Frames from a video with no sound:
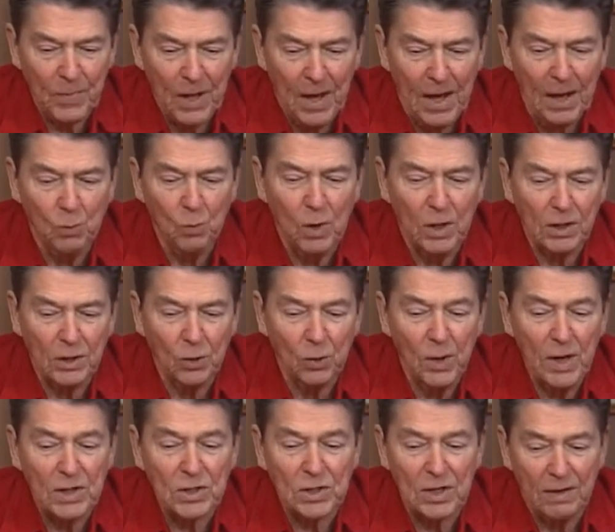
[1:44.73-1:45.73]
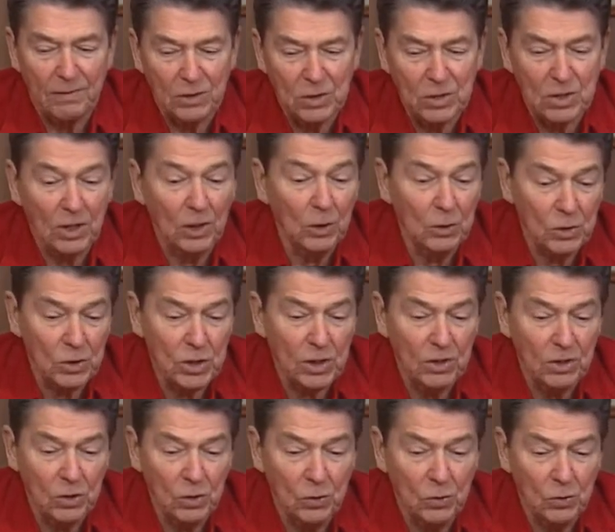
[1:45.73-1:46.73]
and wanted the rest of us to lose
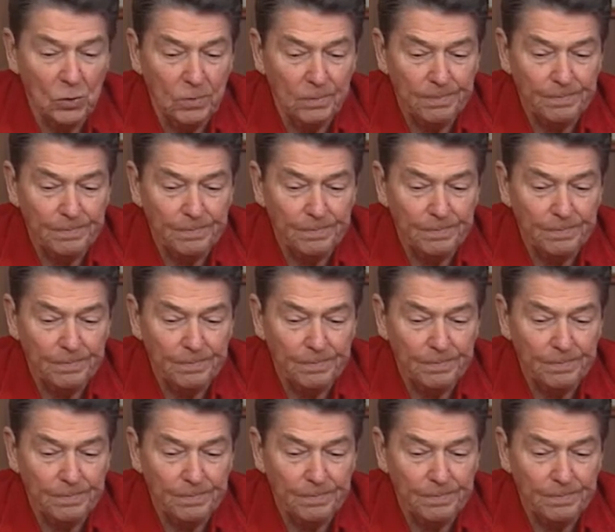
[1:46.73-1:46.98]
it too.